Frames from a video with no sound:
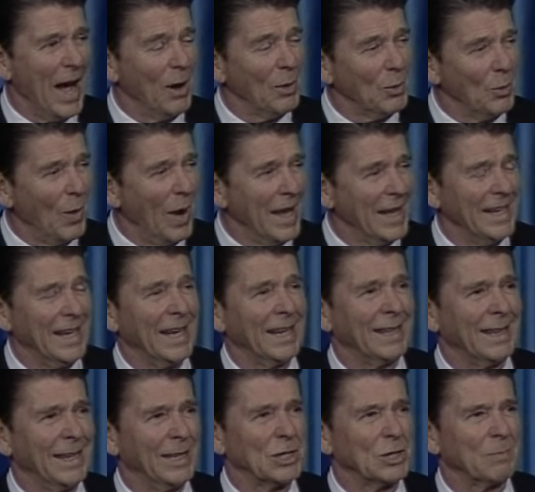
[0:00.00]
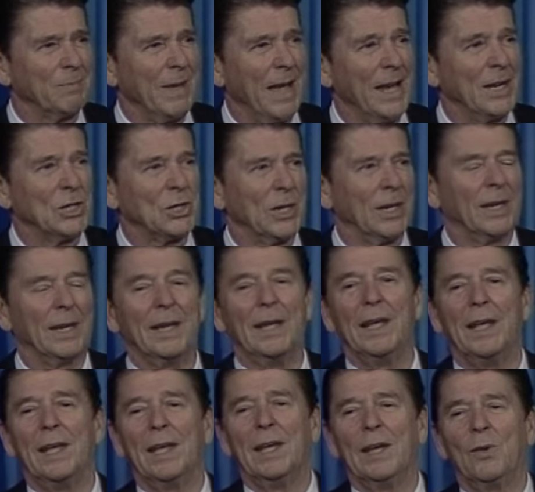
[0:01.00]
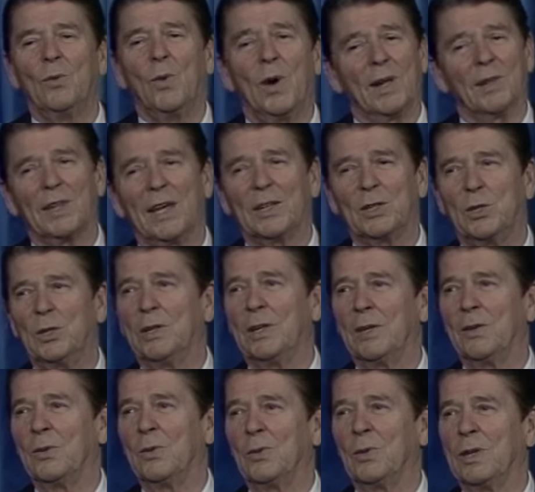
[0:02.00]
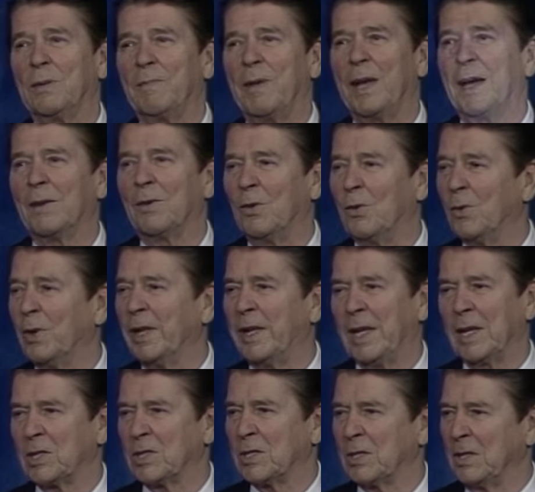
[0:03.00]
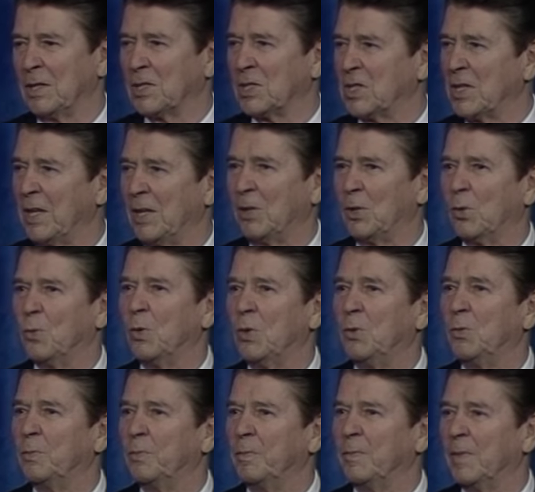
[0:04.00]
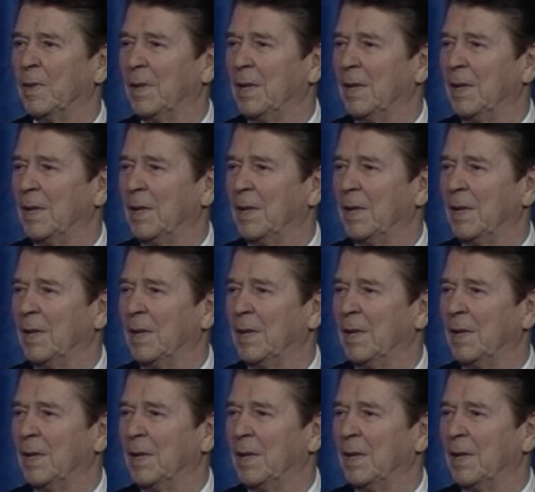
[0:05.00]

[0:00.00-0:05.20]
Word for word: How do I get this mansion while that good and holy man only gets a single room?"